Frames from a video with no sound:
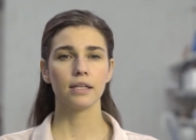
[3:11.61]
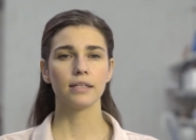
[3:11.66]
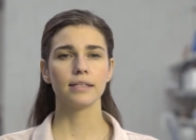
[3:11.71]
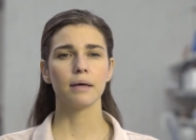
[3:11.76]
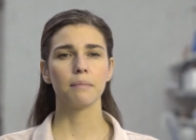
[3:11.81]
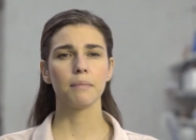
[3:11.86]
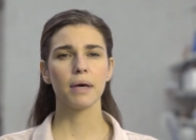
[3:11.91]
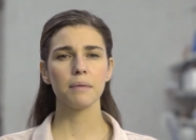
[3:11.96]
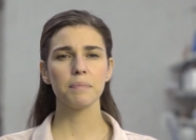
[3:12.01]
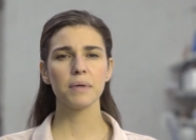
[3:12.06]

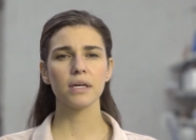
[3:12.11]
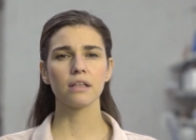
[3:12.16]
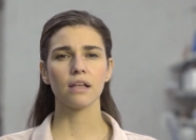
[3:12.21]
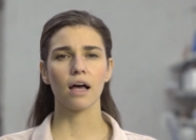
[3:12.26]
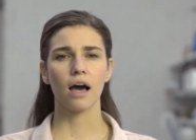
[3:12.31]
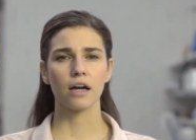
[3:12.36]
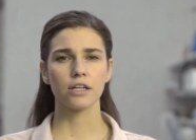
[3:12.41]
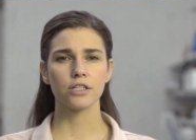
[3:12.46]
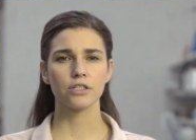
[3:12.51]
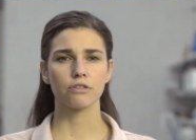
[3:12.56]
There may be
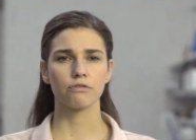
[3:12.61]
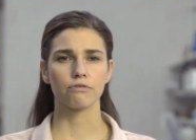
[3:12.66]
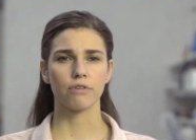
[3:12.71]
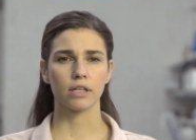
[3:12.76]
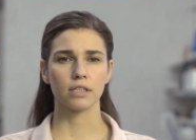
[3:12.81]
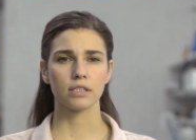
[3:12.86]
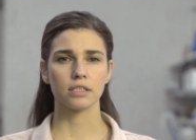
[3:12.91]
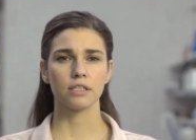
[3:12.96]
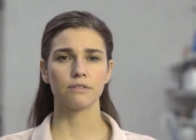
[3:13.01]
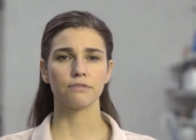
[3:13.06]
large
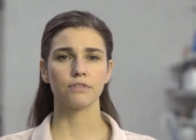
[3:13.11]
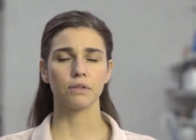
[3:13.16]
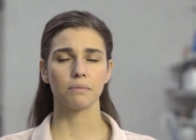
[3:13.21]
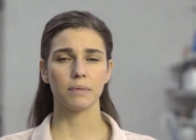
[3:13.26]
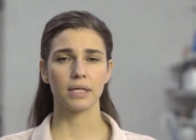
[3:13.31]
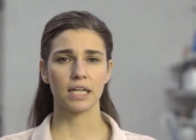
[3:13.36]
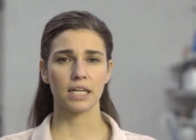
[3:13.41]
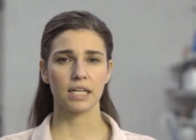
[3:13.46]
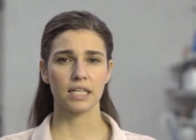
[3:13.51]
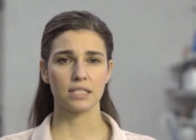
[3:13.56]
relative
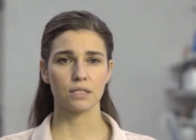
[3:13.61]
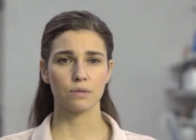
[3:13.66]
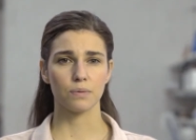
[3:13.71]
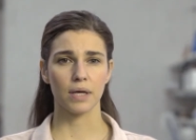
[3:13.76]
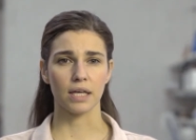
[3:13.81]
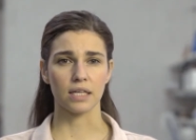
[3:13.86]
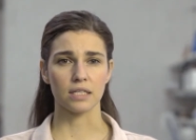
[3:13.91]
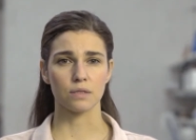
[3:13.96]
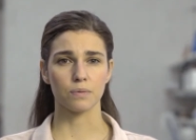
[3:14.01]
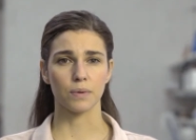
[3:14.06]
humidity
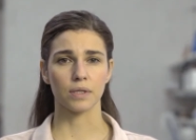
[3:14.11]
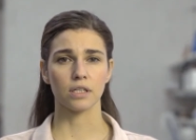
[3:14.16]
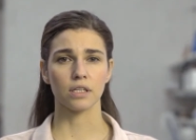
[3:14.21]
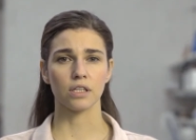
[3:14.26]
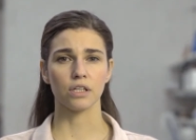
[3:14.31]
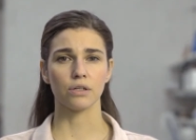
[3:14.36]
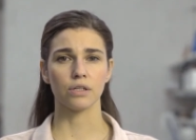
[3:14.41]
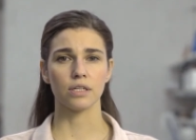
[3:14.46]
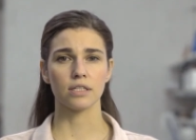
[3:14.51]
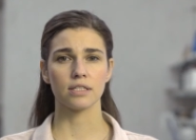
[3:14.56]
swings when the
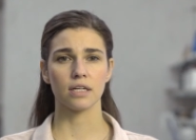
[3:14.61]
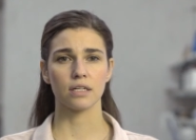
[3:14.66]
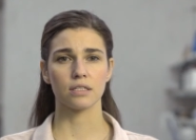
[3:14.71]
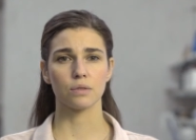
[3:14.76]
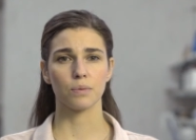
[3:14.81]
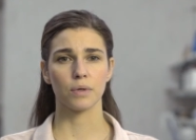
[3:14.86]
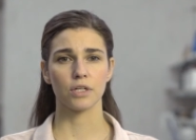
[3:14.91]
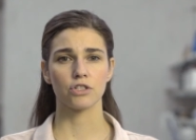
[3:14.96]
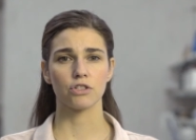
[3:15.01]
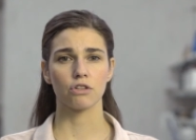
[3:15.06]
units are
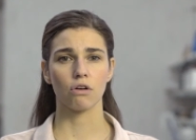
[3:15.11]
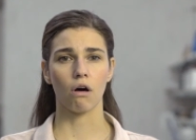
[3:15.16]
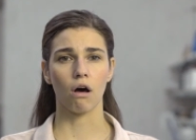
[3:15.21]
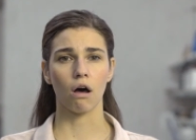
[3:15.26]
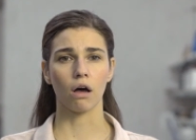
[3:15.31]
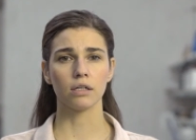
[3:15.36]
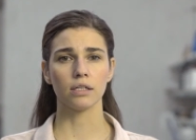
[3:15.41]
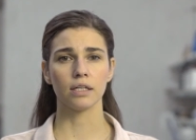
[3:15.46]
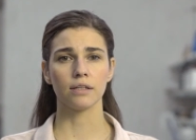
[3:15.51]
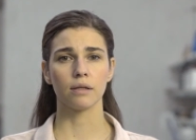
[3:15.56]
switched
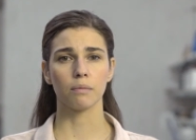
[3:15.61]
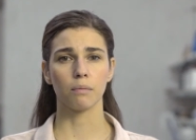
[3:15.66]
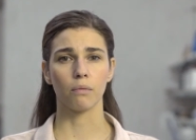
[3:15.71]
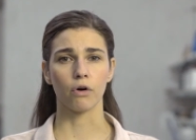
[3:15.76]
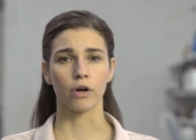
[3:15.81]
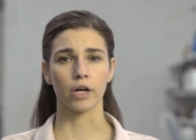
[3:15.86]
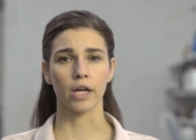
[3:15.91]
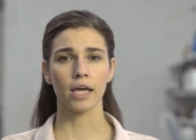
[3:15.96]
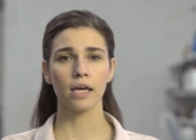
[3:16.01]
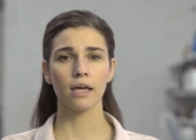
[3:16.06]
on in the
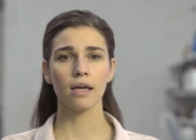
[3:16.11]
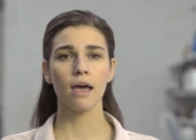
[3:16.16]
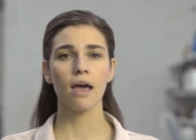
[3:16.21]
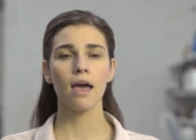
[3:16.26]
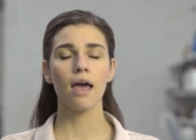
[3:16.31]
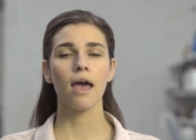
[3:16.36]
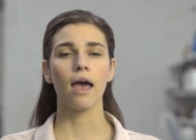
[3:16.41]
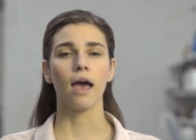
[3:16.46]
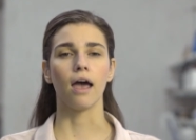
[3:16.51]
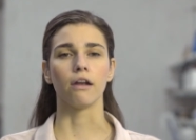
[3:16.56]
morning
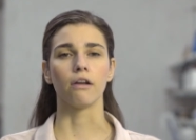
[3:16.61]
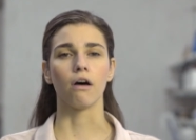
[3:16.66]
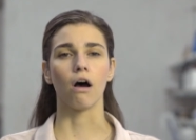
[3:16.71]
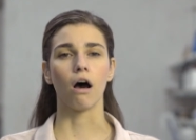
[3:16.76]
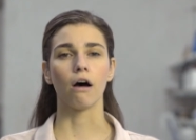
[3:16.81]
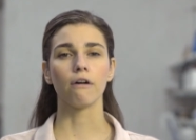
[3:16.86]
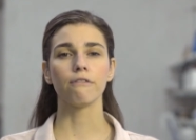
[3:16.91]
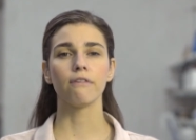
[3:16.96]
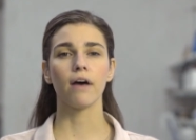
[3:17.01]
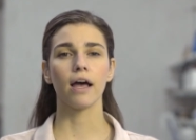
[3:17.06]
and
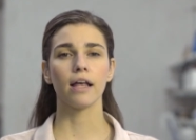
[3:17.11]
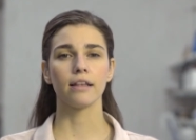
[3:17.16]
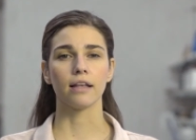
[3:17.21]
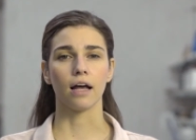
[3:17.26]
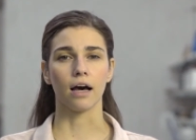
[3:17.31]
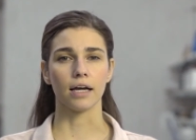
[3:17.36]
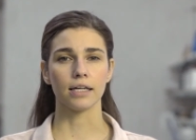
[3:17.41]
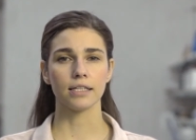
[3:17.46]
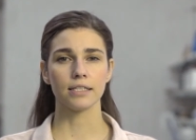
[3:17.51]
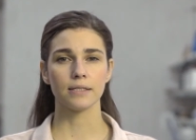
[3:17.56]
off at
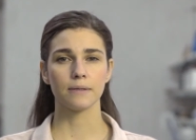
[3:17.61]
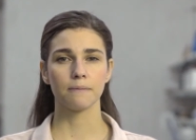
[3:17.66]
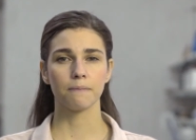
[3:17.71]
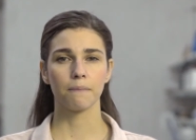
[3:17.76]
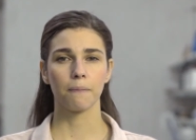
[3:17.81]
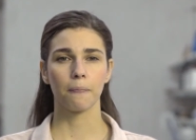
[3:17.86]
night.